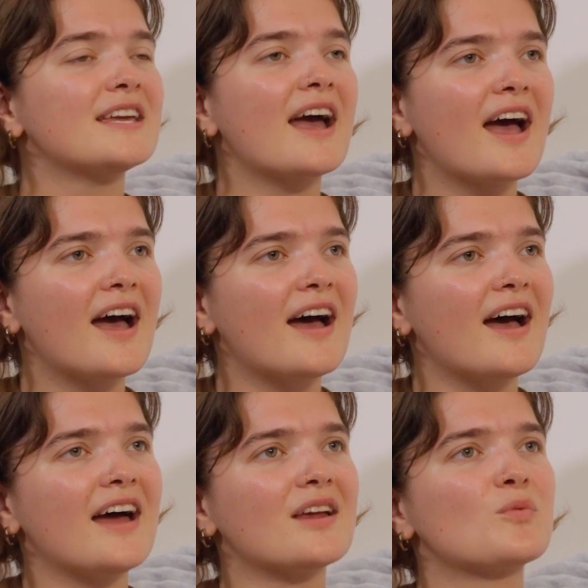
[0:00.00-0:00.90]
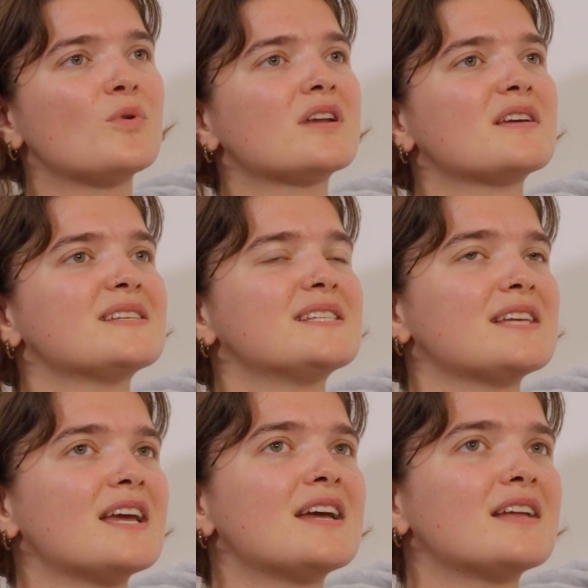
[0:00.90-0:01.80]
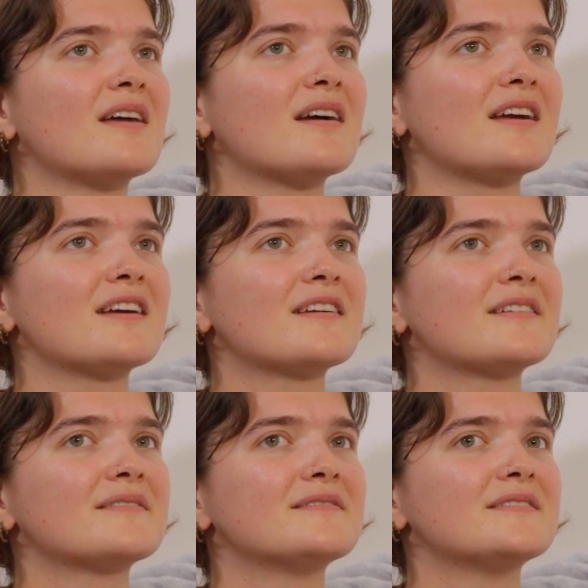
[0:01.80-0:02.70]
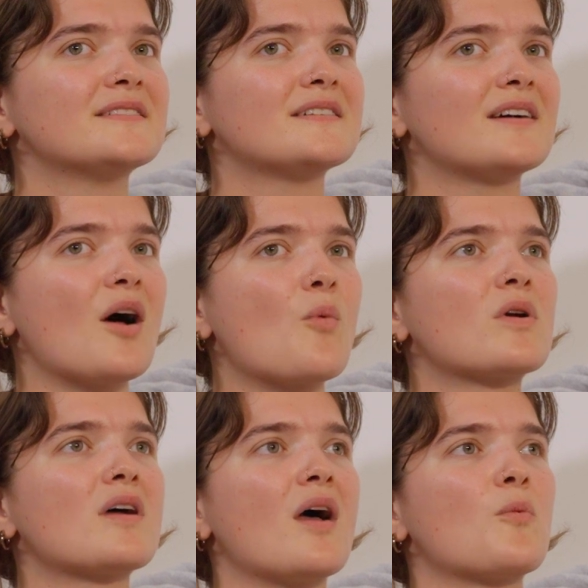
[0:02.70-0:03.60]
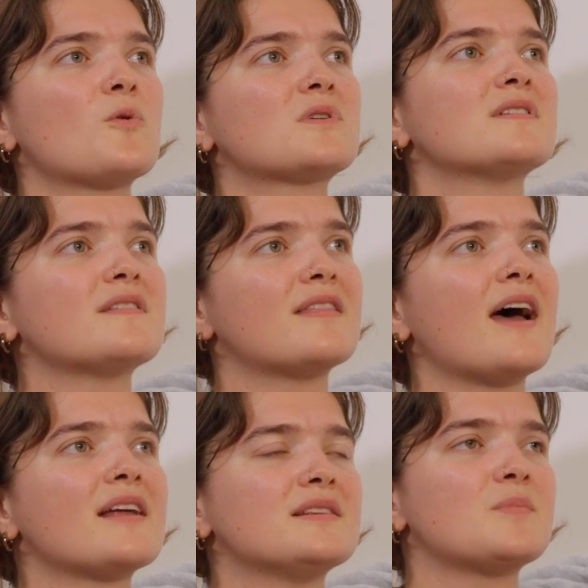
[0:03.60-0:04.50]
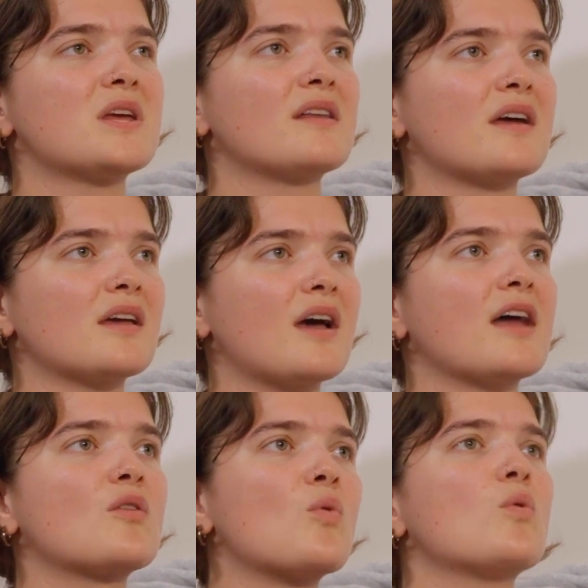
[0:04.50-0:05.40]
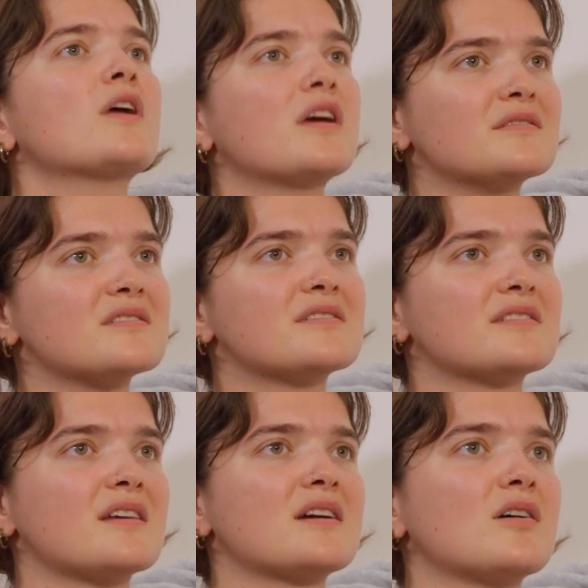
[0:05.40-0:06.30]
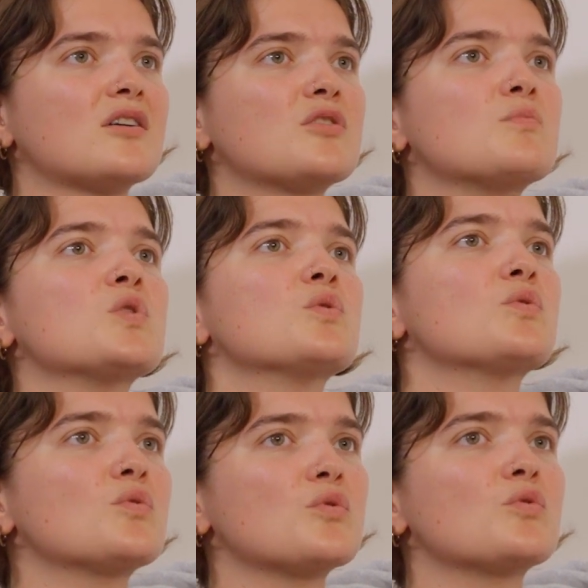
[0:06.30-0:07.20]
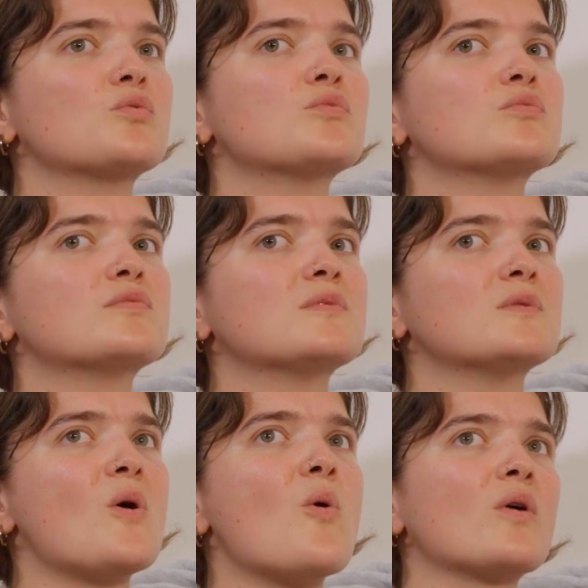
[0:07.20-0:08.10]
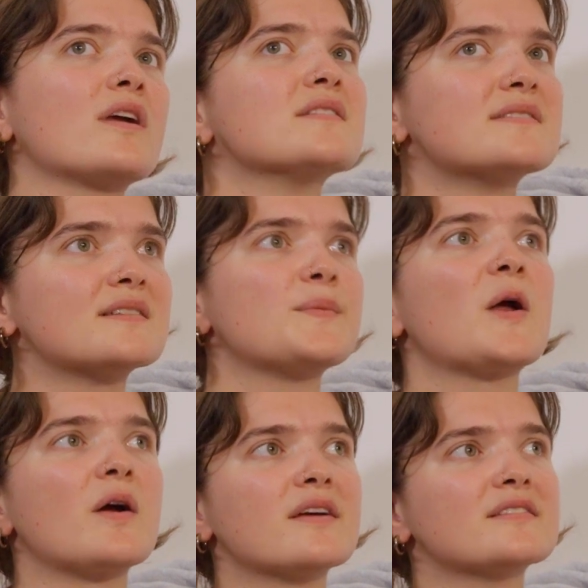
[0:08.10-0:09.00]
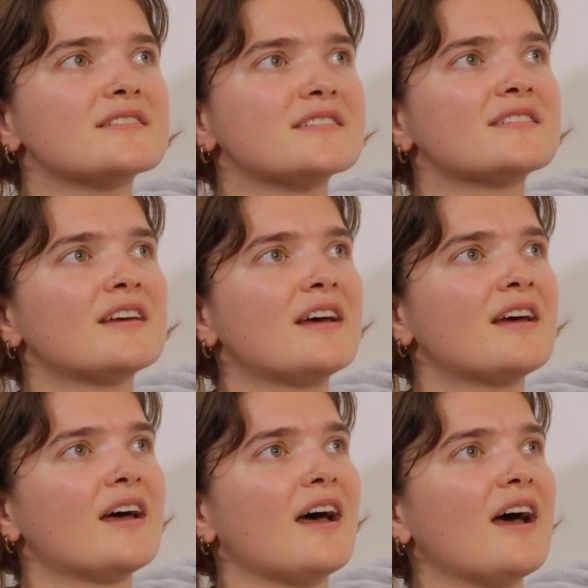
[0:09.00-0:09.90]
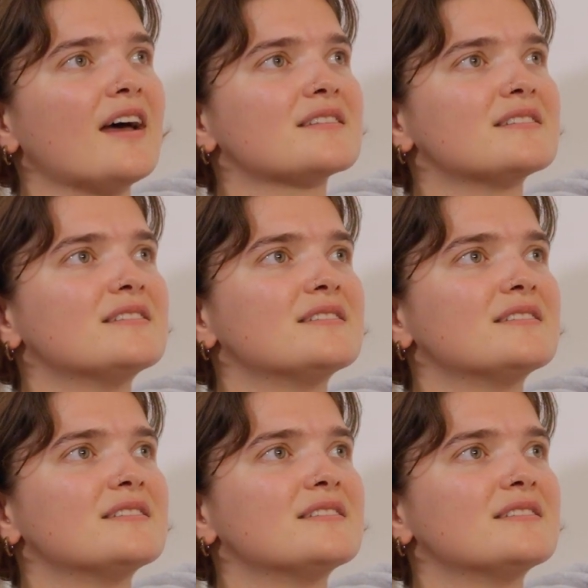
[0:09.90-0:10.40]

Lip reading: Yeah, and I want to see like, I want there to be like an audience, like a communal audience experience, and